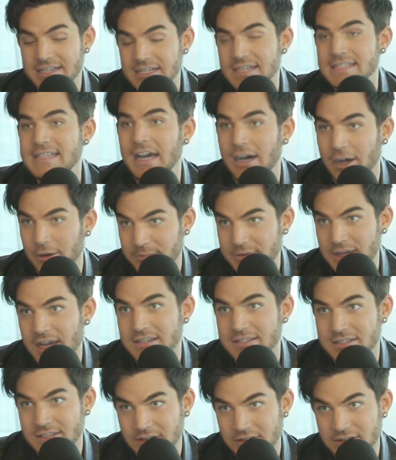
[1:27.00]
That does help.
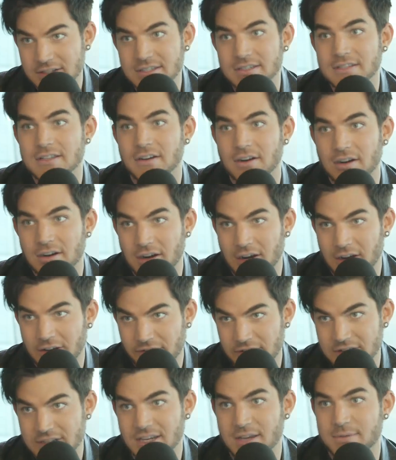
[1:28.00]
Yes. There are
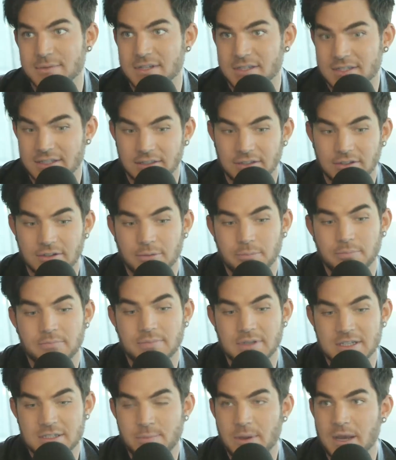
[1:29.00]
oftentimes it's a little
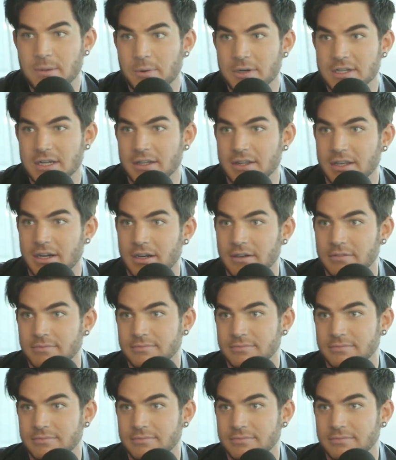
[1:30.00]
piece of paper down there.